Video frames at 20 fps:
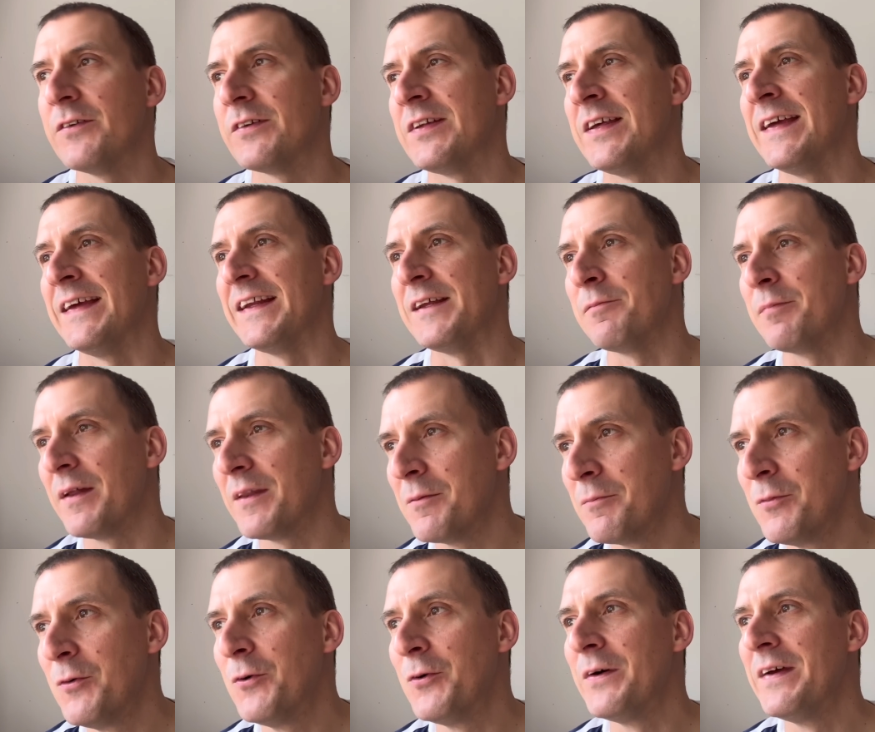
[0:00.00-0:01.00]
Tierney. But the
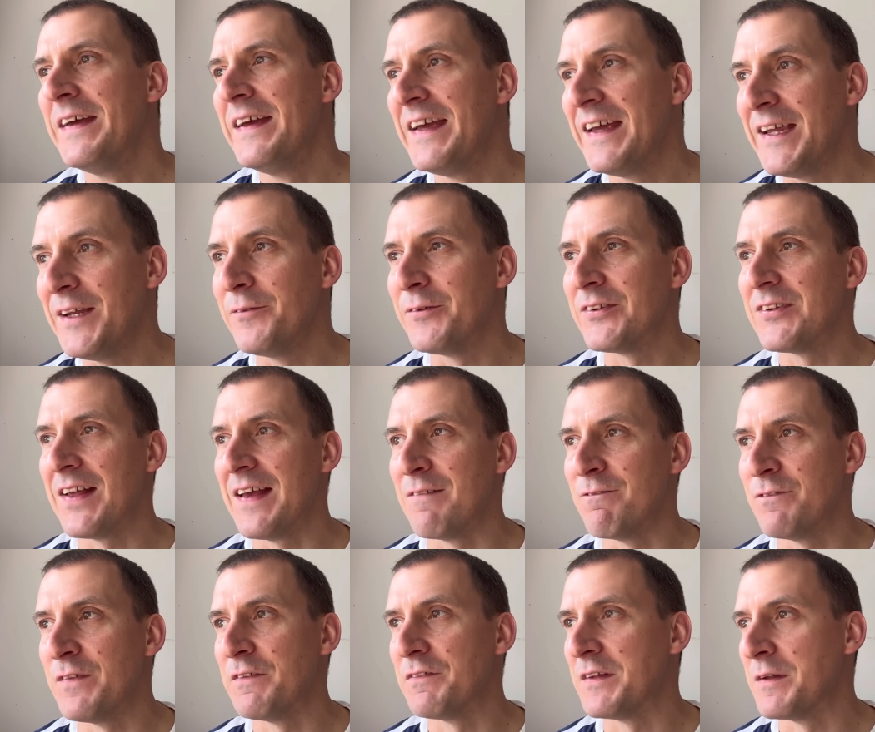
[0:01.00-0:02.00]
more he was
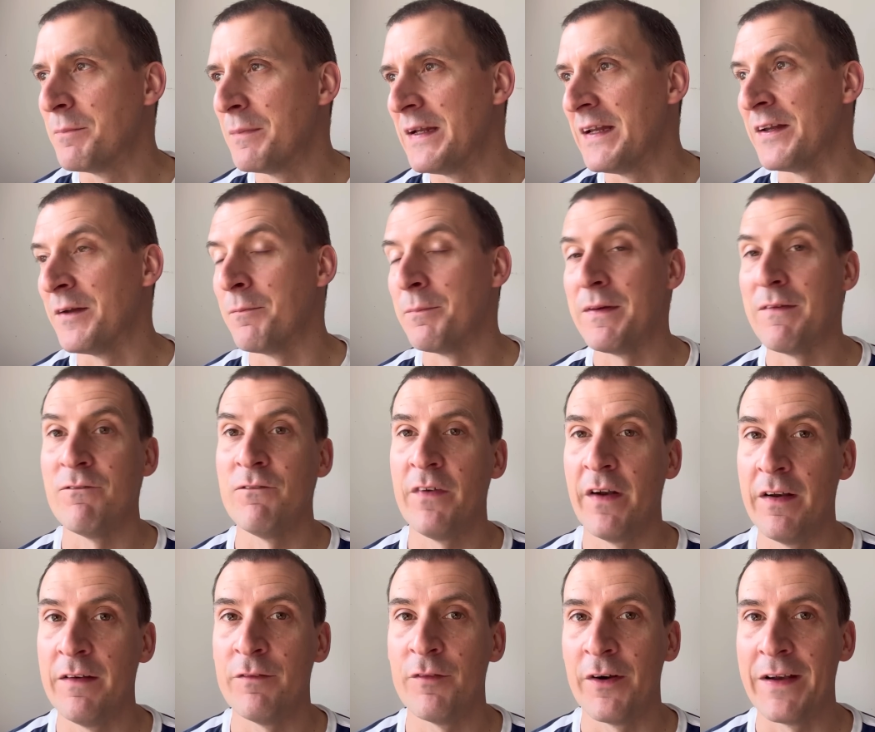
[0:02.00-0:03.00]
saying 50 million and being
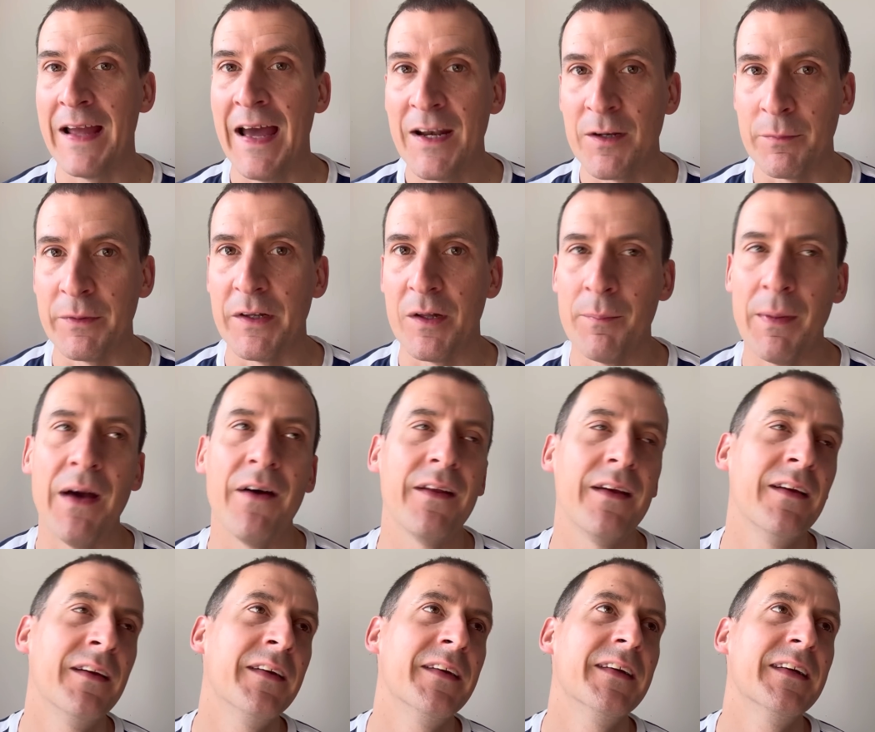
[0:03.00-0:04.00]
very, very adamant about
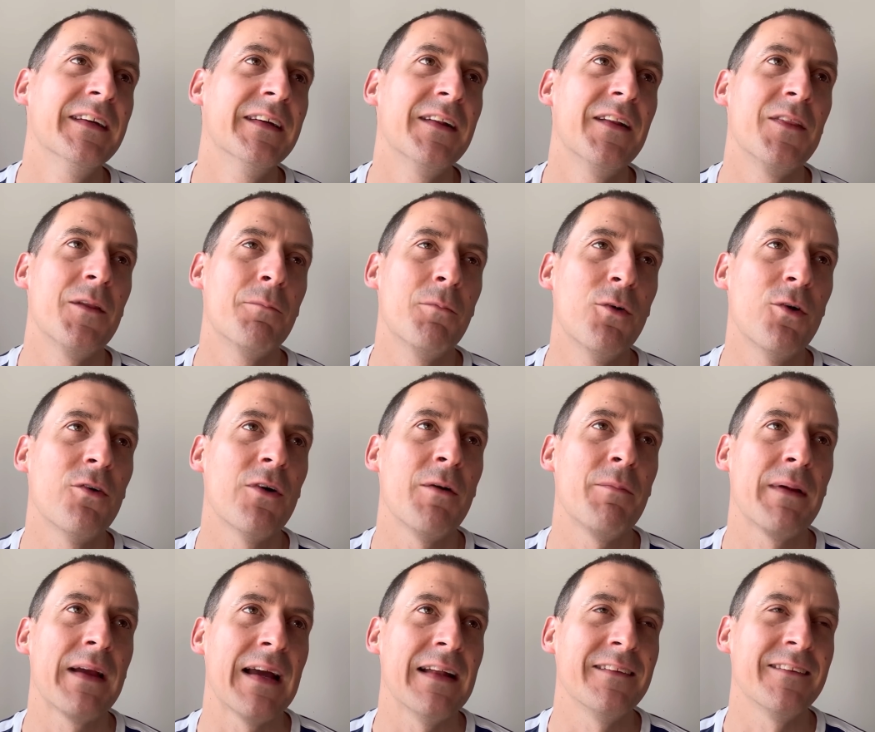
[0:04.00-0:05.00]
it, the more I
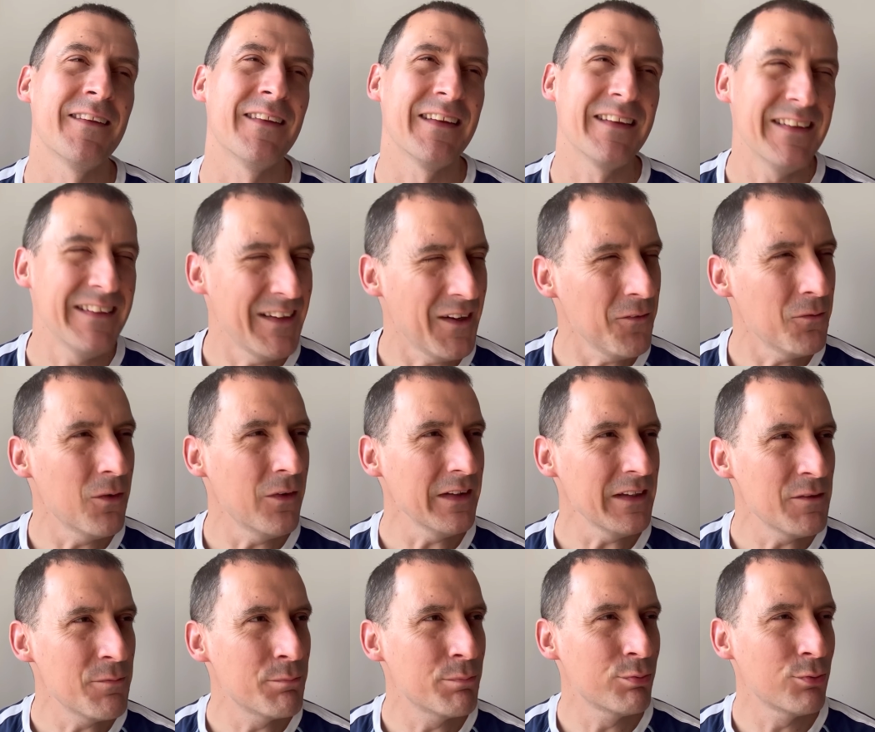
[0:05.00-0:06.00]
began to think, you know what,
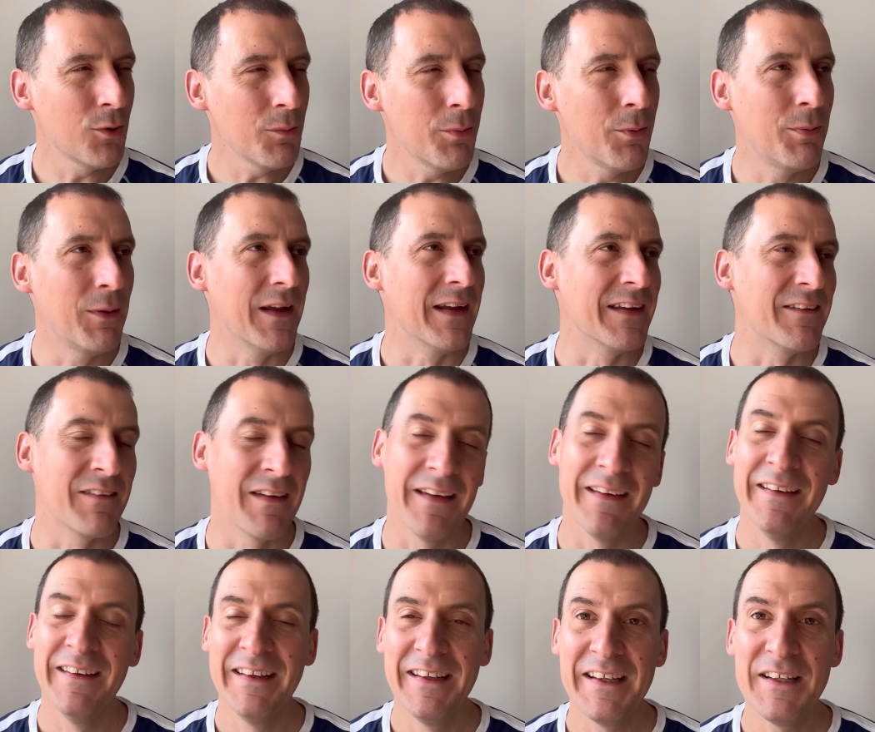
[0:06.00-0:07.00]
he's
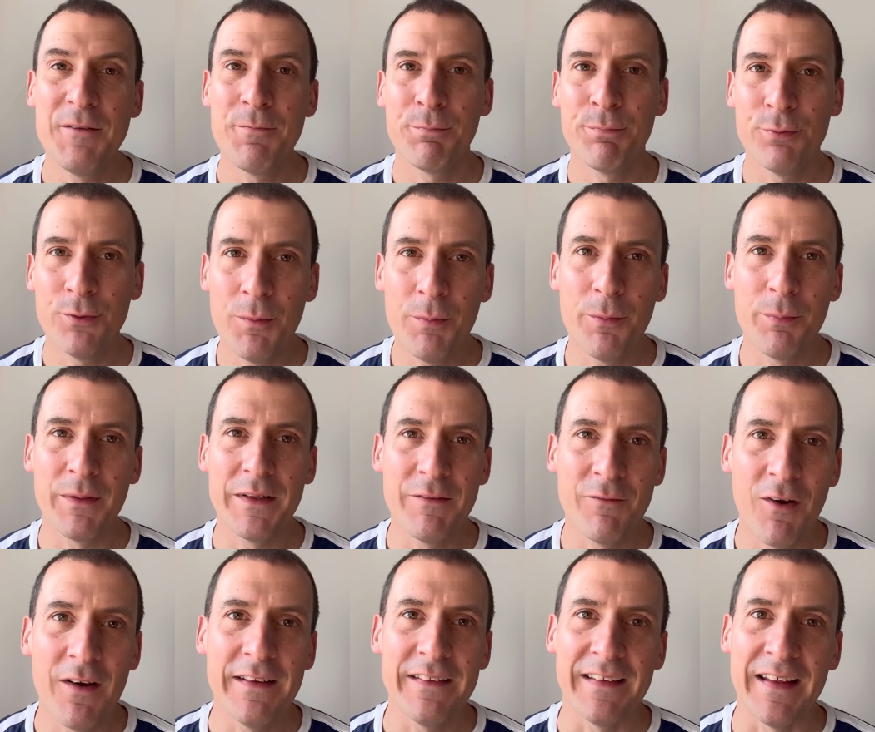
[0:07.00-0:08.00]
probably
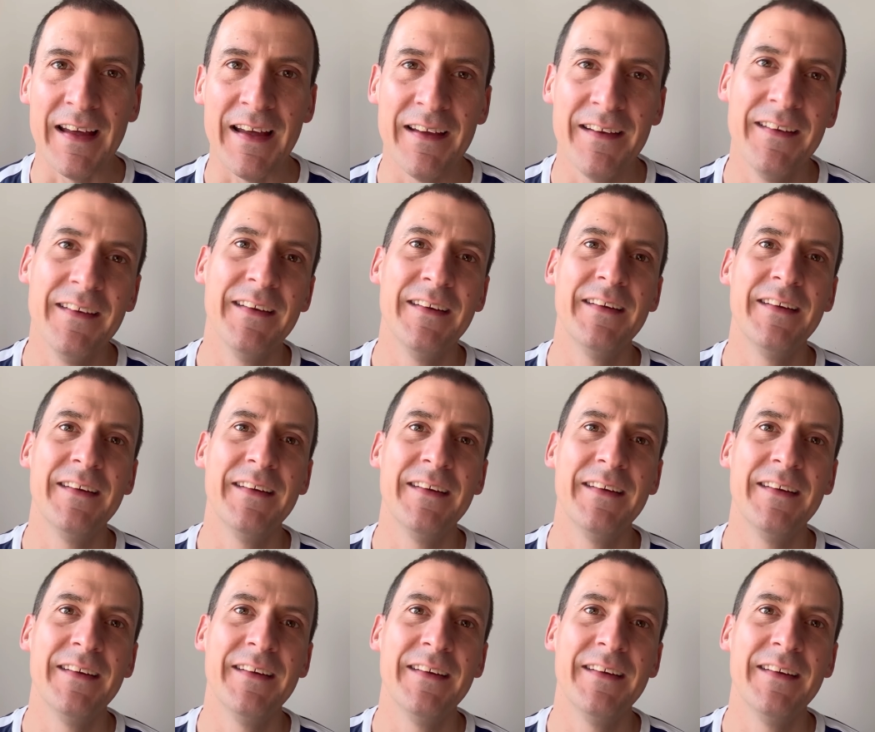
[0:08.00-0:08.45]
right there.